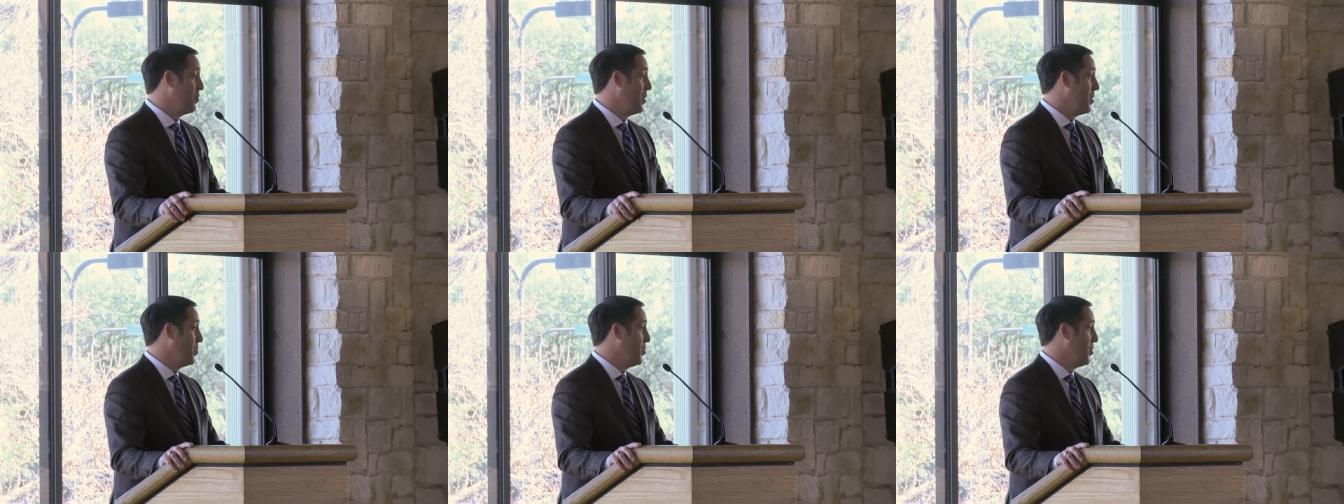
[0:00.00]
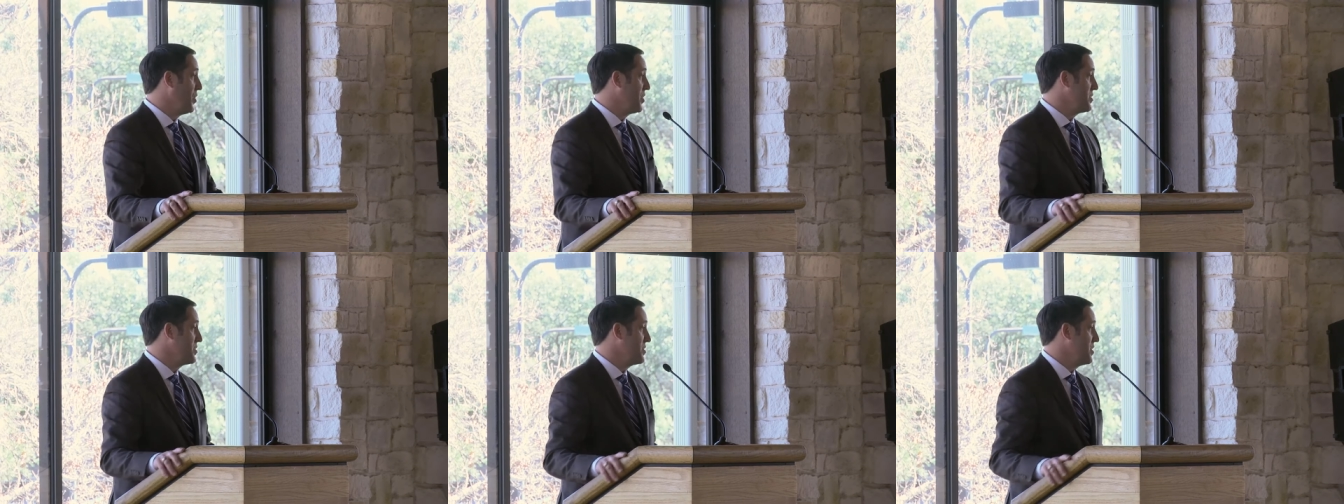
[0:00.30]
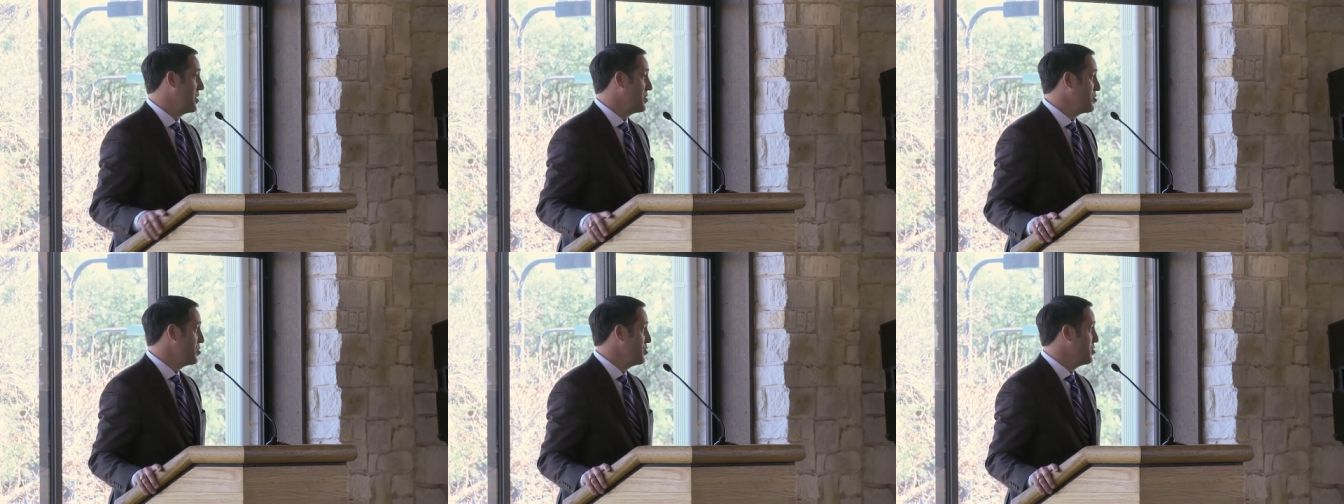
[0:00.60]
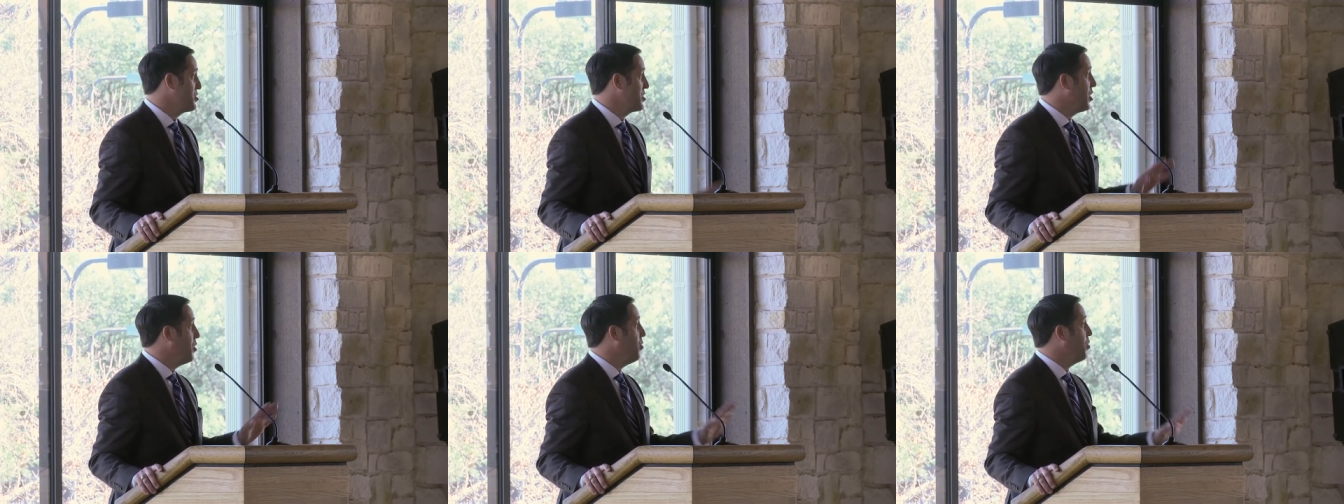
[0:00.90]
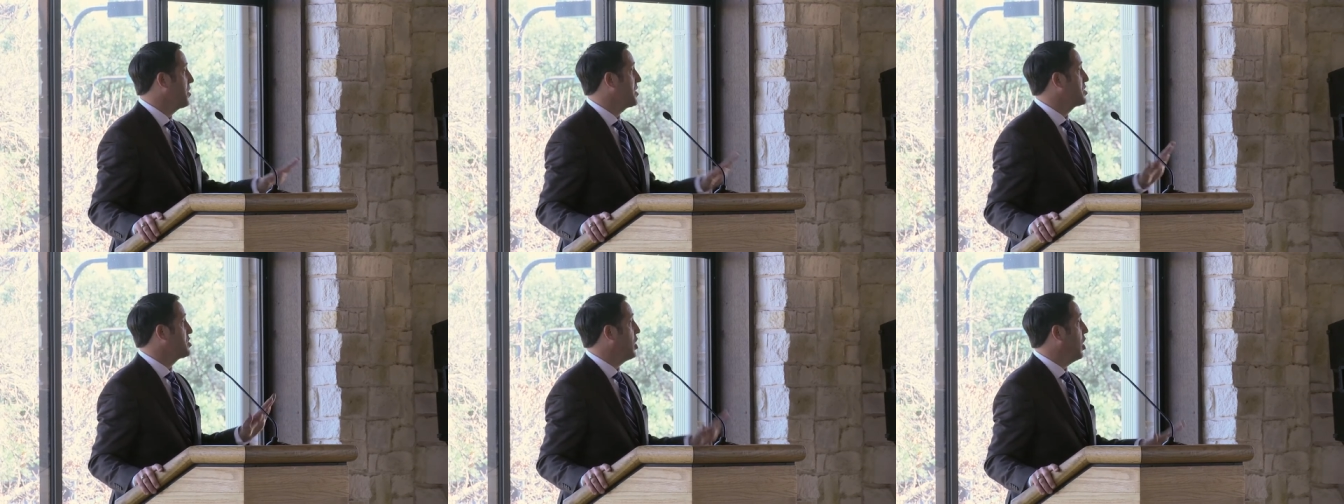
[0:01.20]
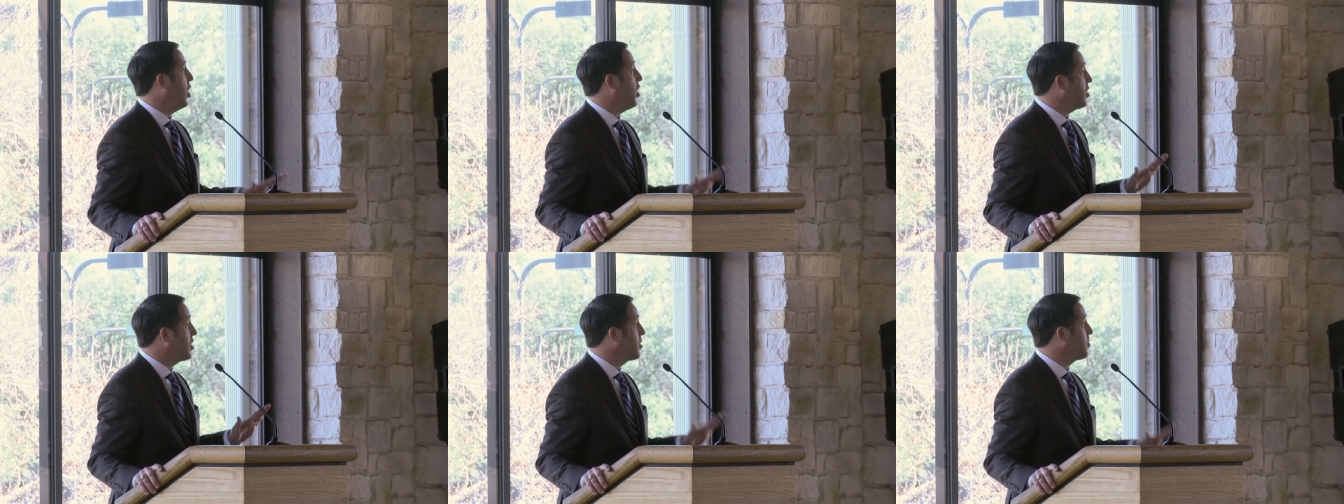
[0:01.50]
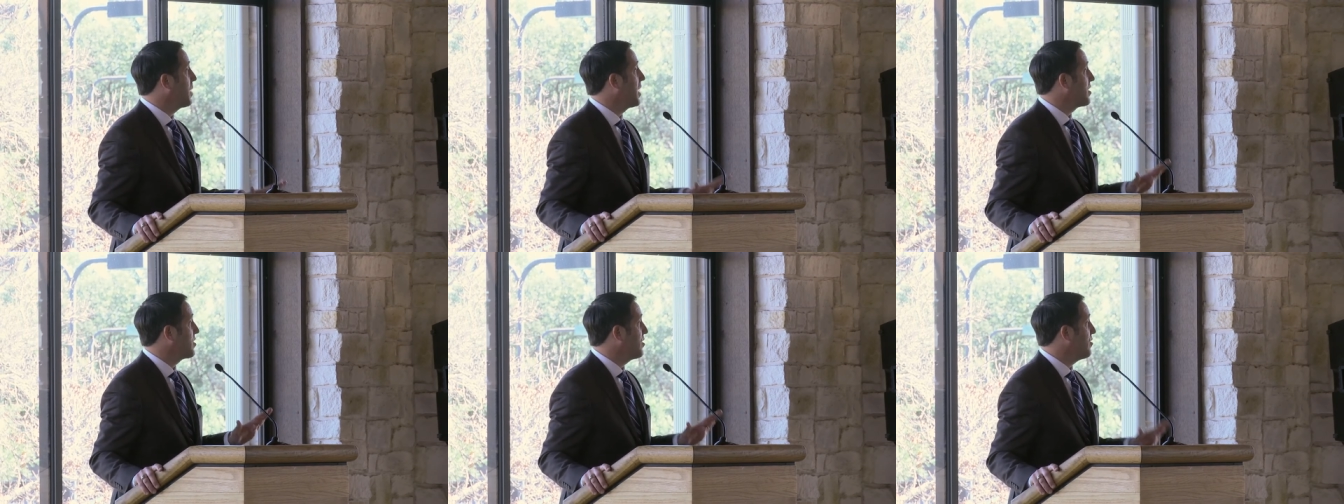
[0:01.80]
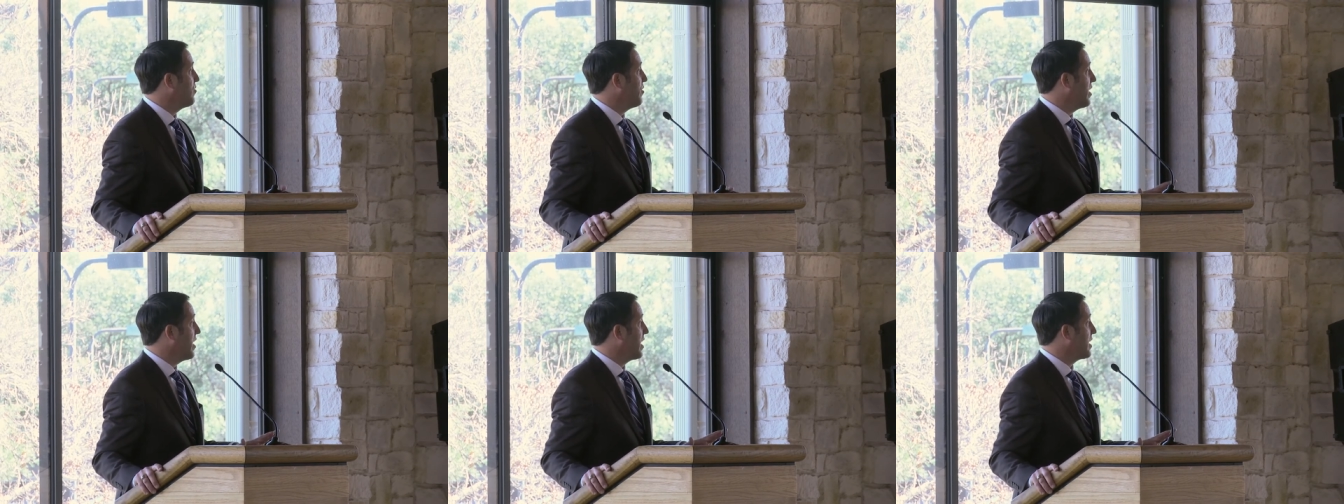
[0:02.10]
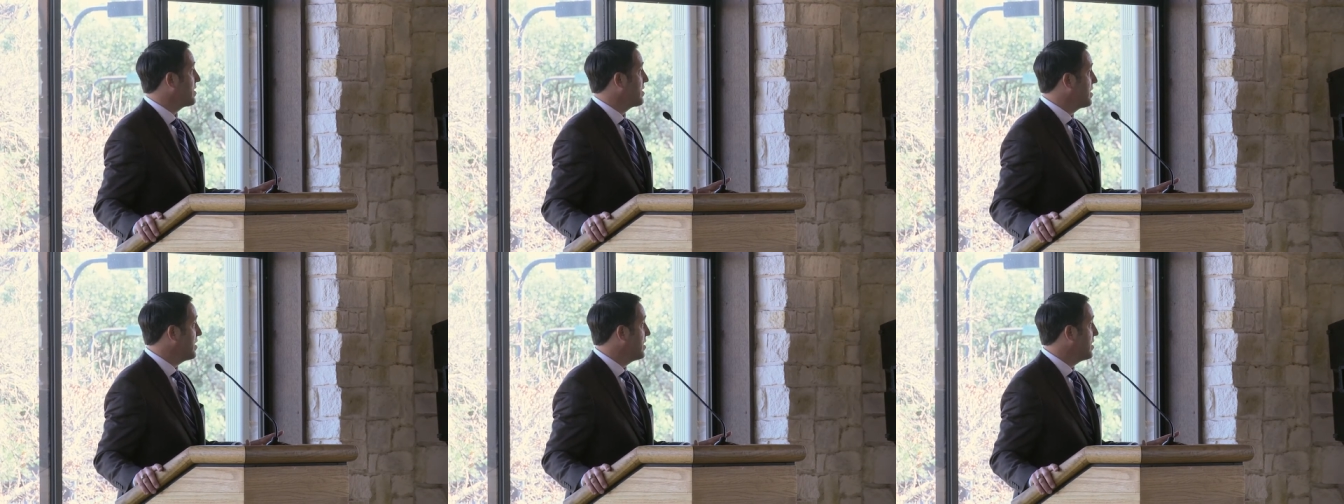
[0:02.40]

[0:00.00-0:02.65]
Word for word: my predecessors don't want to talk about the fact